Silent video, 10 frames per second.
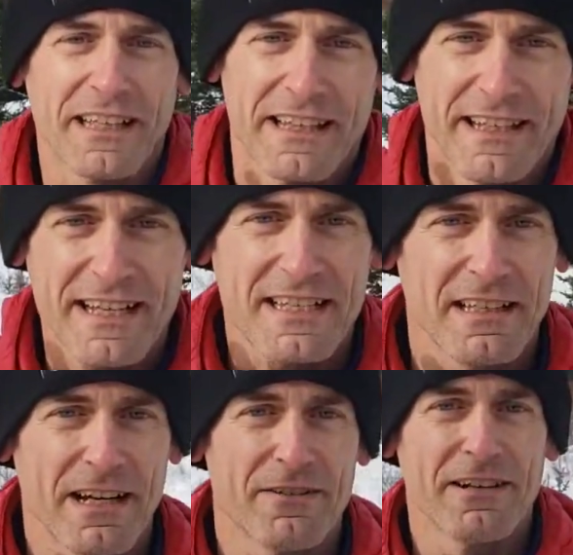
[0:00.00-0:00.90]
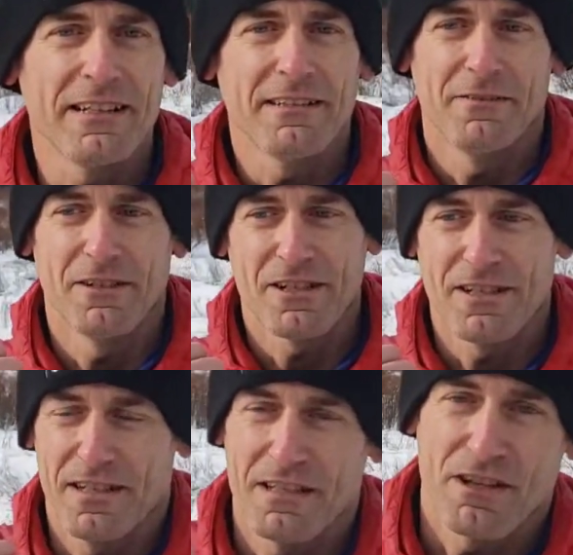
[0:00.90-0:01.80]
that nice layering, which
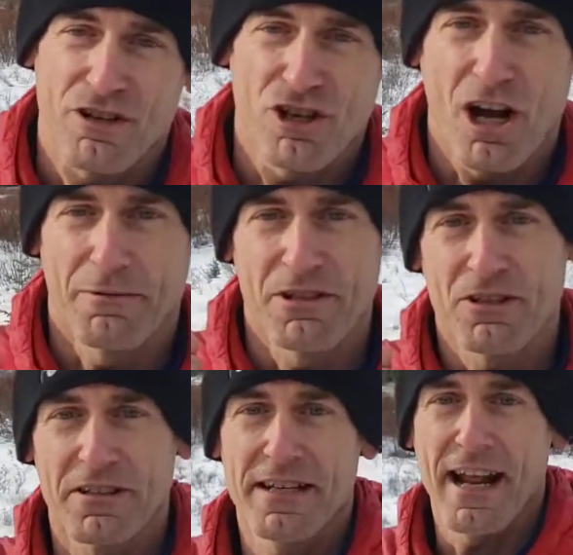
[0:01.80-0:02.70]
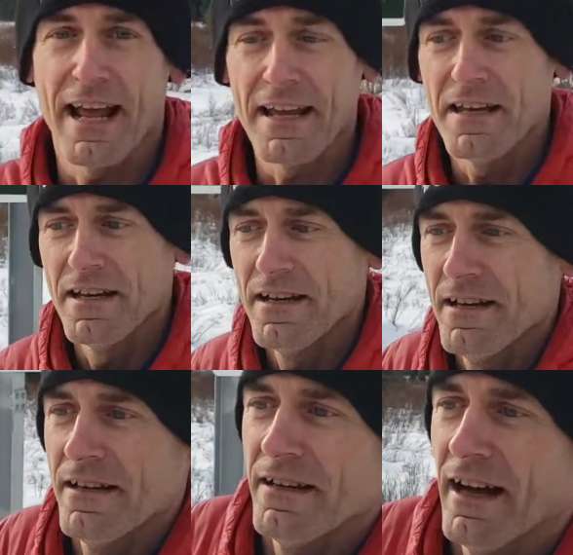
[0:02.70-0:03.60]
is a shot we took today.
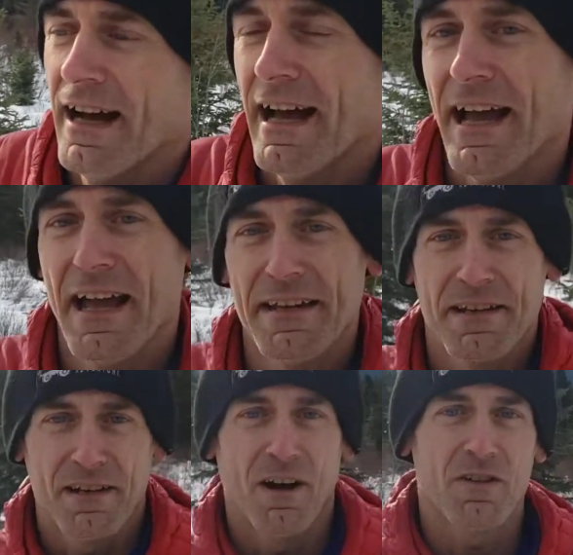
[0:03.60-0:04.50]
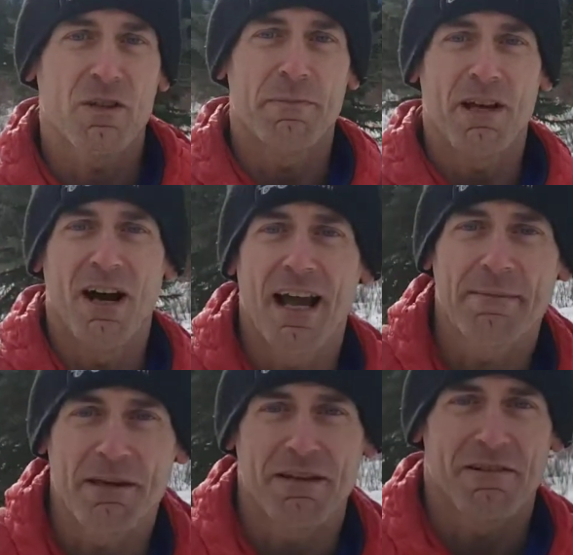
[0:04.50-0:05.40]
And also behind
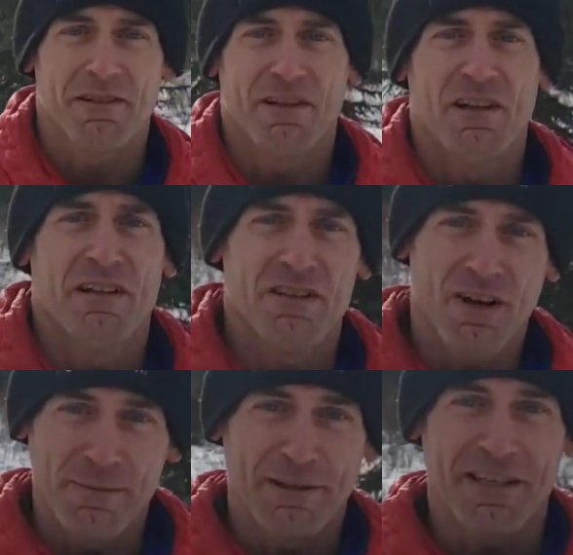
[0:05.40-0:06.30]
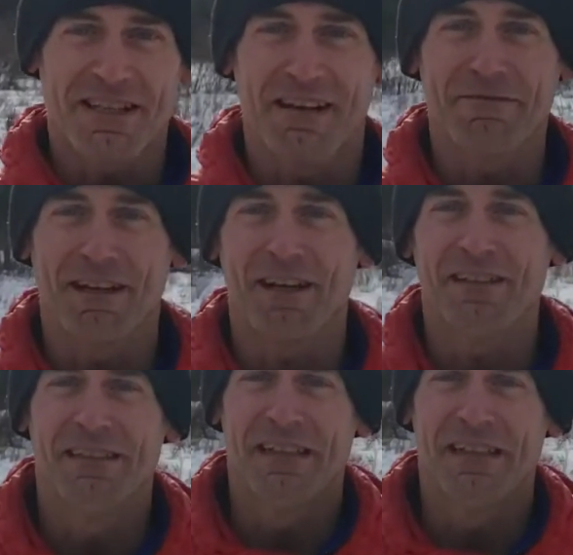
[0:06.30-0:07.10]
me, sorry about the sun flare,